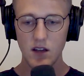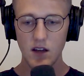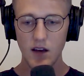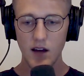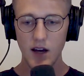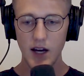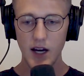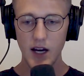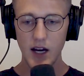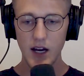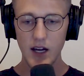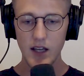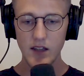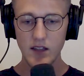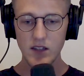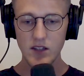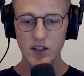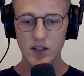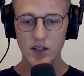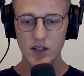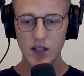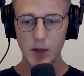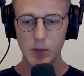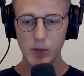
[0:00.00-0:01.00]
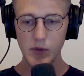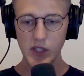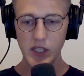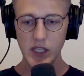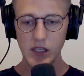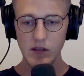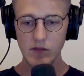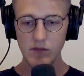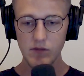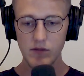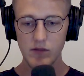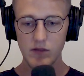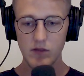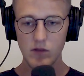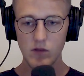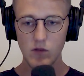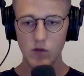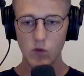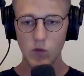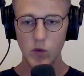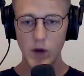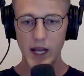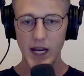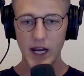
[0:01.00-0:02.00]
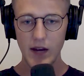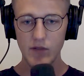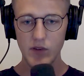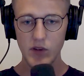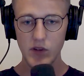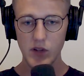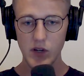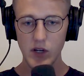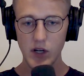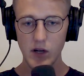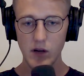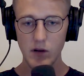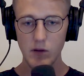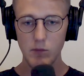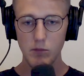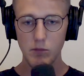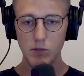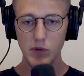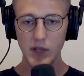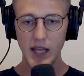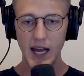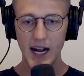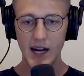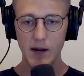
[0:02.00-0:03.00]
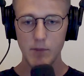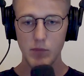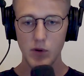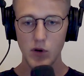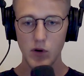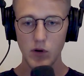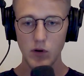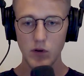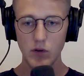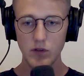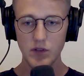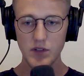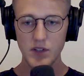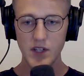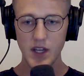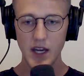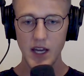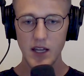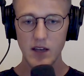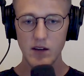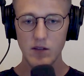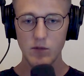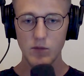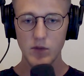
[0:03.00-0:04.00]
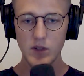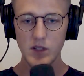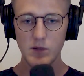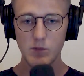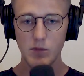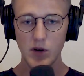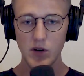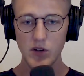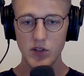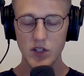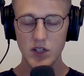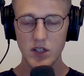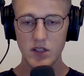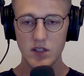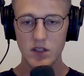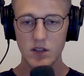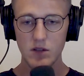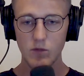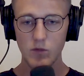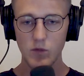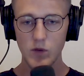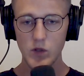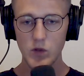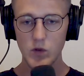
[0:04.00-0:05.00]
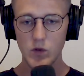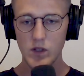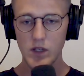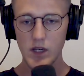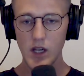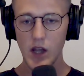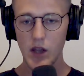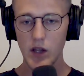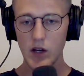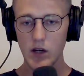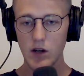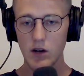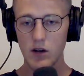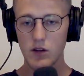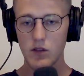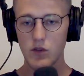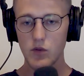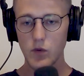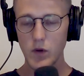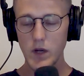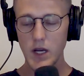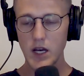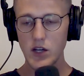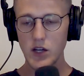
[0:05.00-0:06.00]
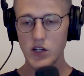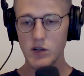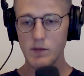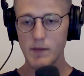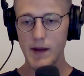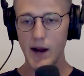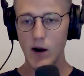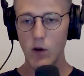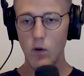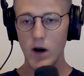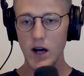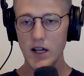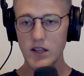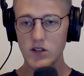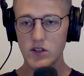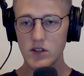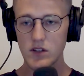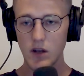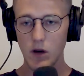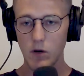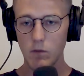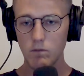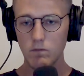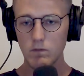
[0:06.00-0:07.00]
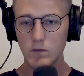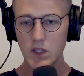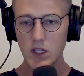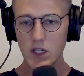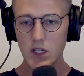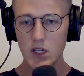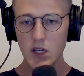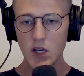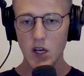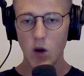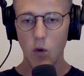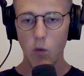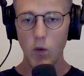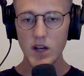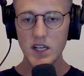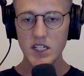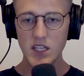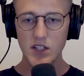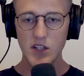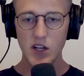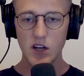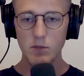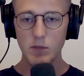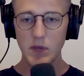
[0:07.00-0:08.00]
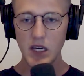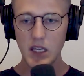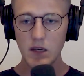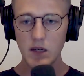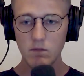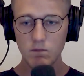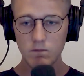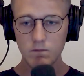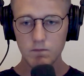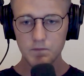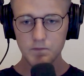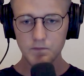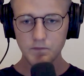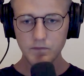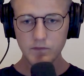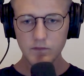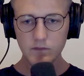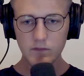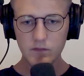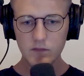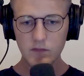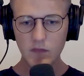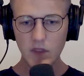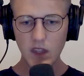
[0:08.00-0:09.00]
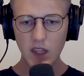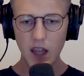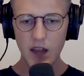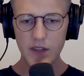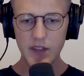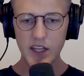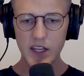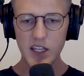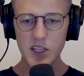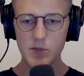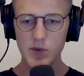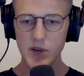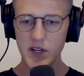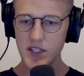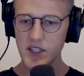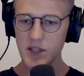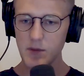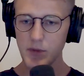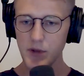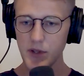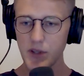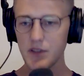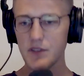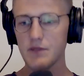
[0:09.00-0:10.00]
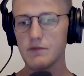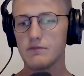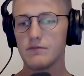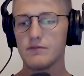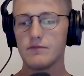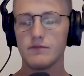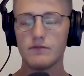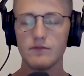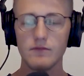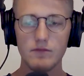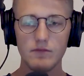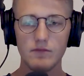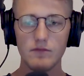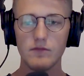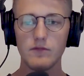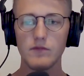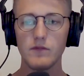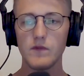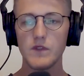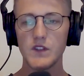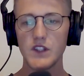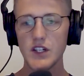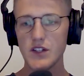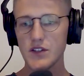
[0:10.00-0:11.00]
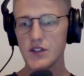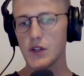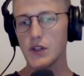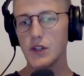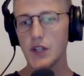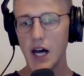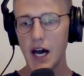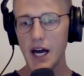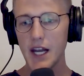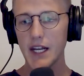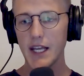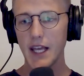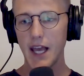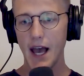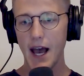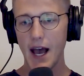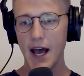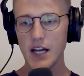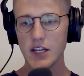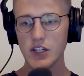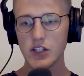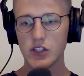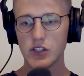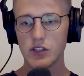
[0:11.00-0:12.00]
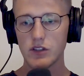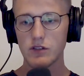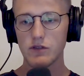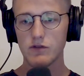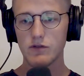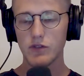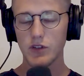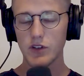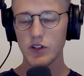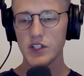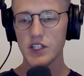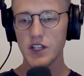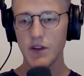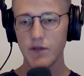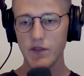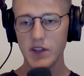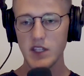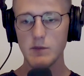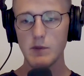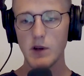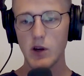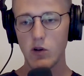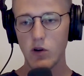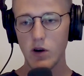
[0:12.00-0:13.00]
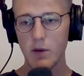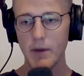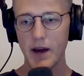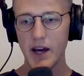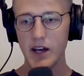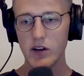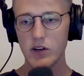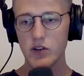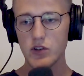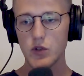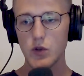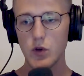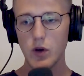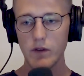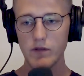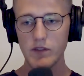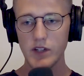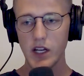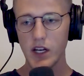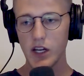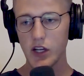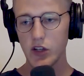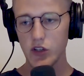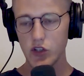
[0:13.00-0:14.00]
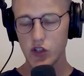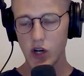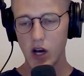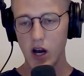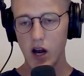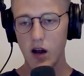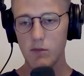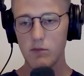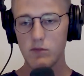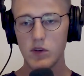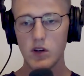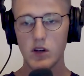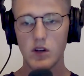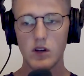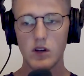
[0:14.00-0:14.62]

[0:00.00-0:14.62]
And this is, I believe, right after their Black Pearl site was purchased, which was another 300 megawatts. So what does this all mean? I think it's pretty simple. There's a lot of cash for some of these Bitcoin miners who have done a good job